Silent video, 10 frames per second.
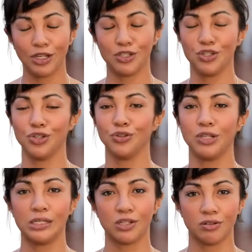at you,
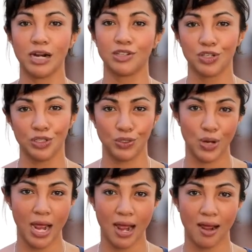the interaction that you
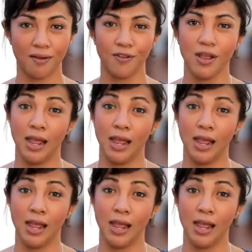have,